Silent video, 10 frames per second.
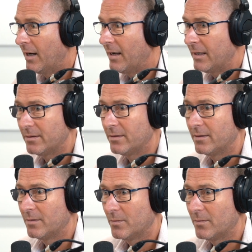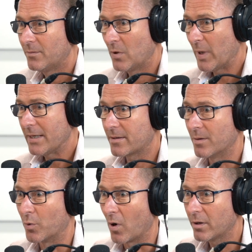and my mate's the
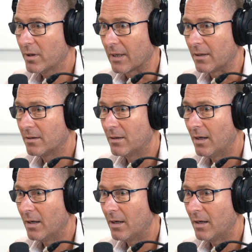broker.